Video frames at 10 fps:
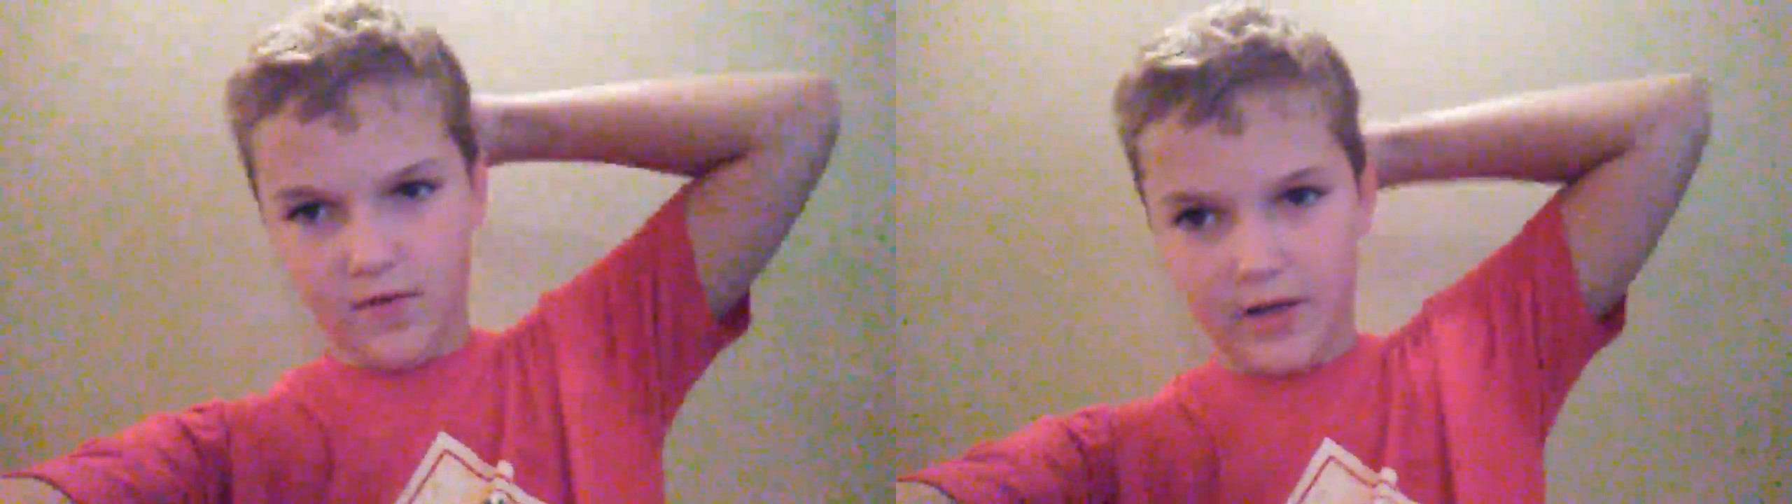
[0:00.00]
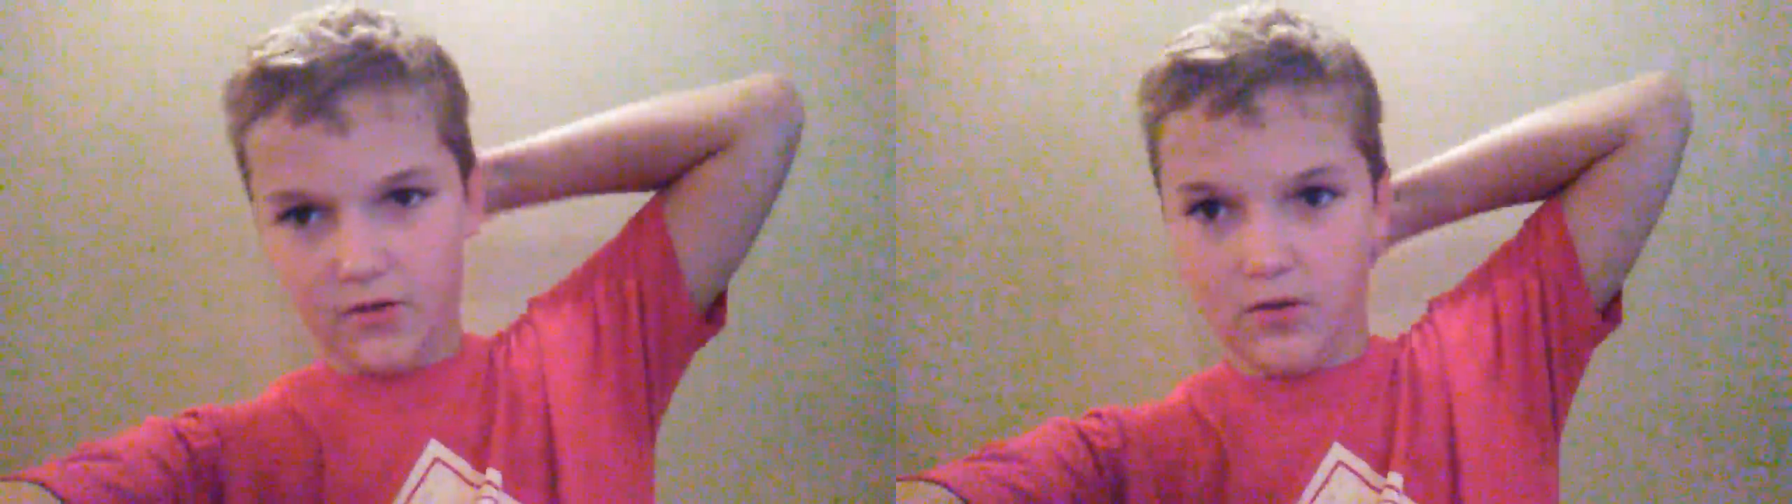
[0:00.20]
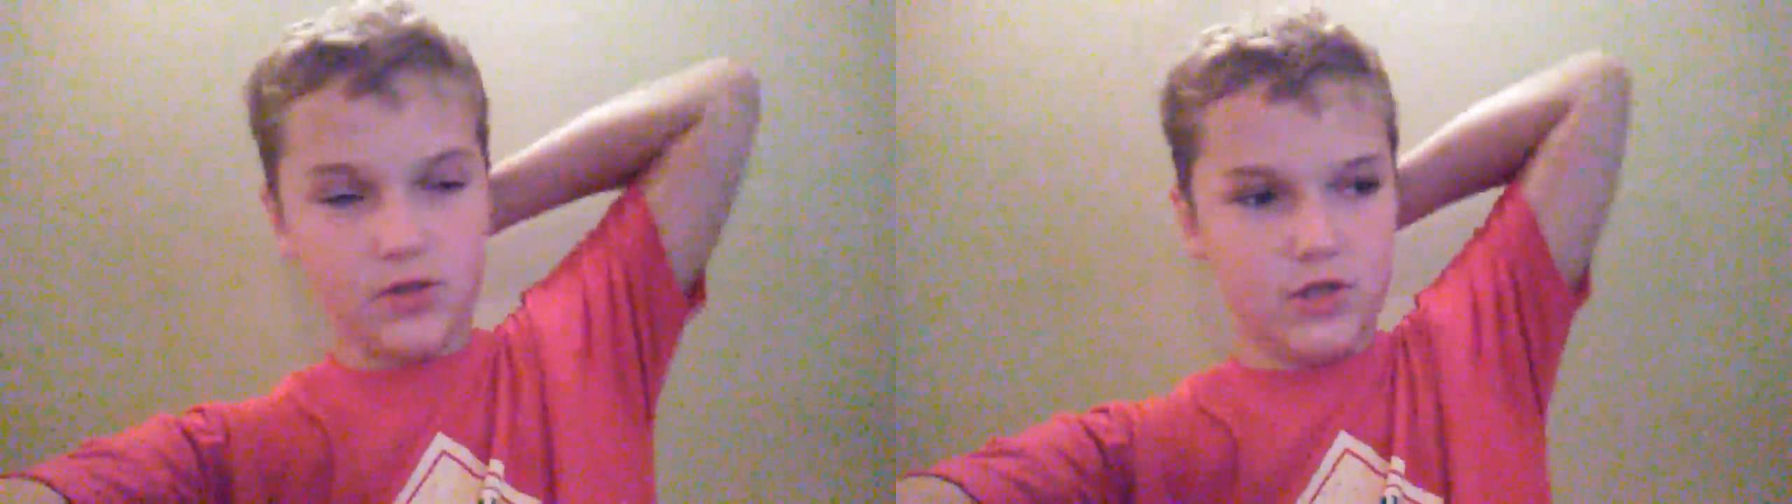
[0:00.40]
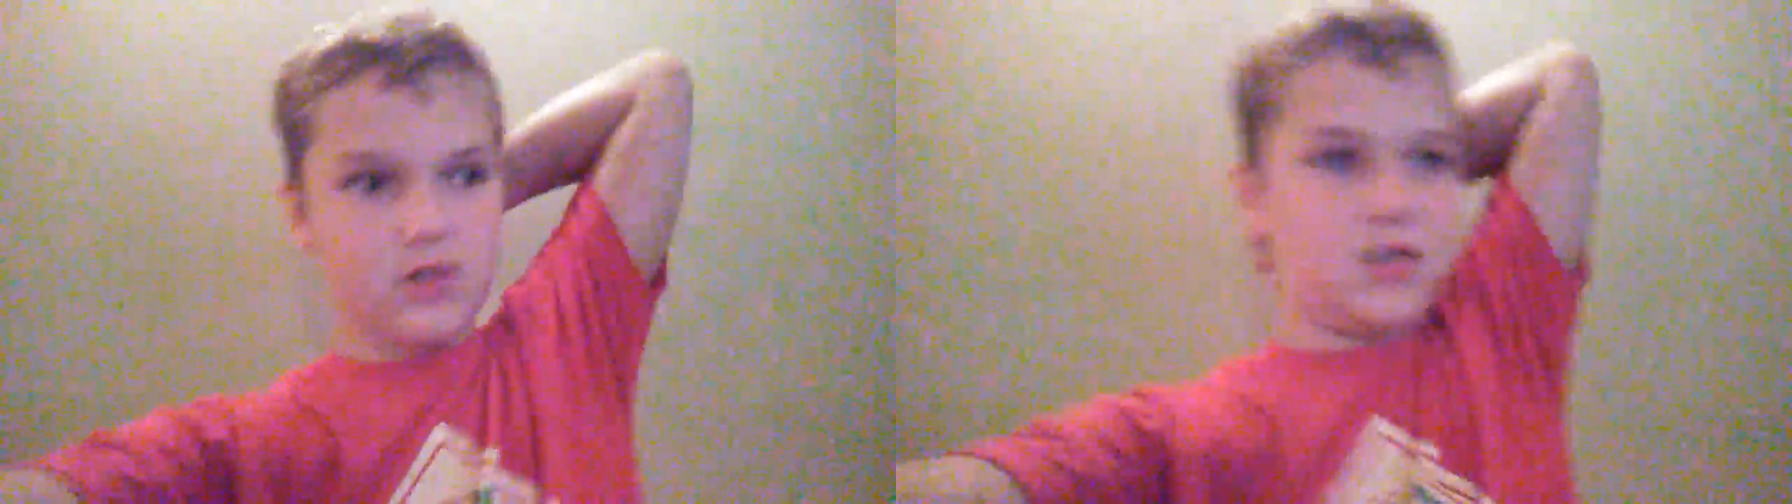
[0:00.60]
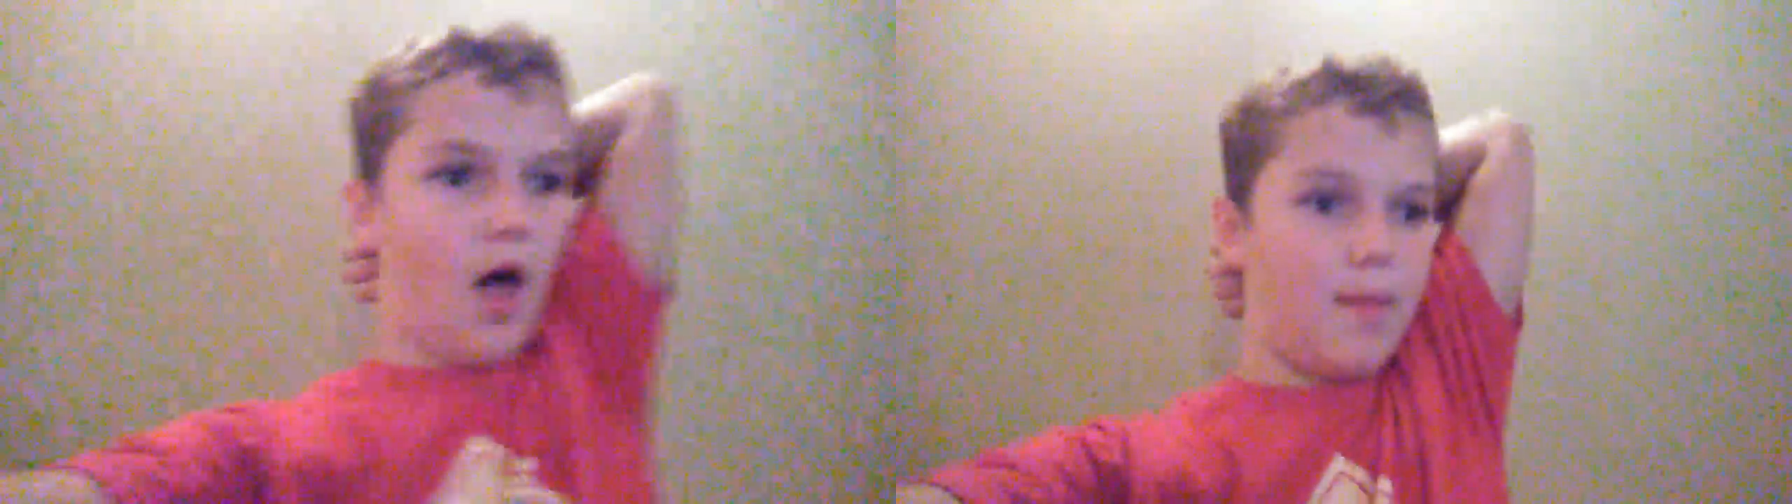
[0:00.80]
regular
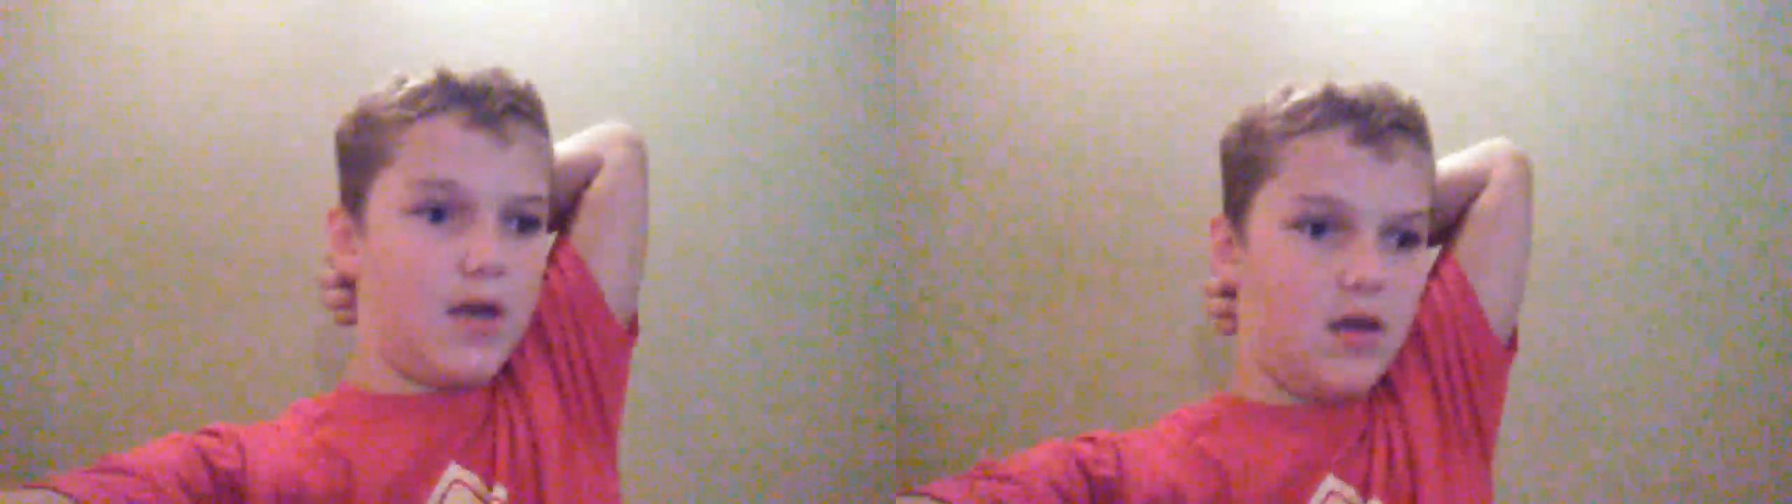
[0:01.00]
just Tommy